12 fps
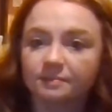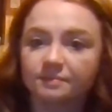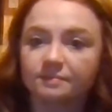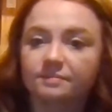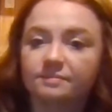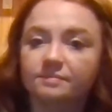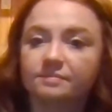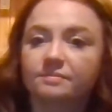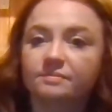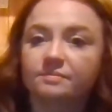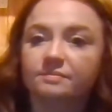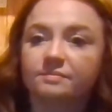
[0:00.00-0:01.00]

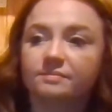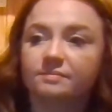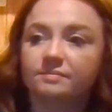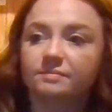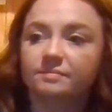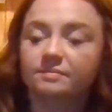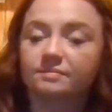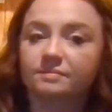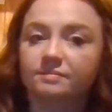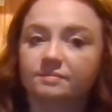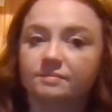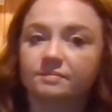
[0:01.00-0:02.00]

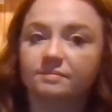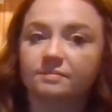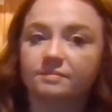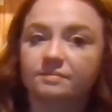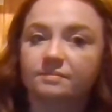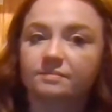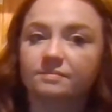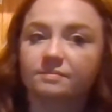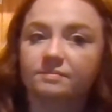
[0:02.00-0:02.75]
The person shown says nothing.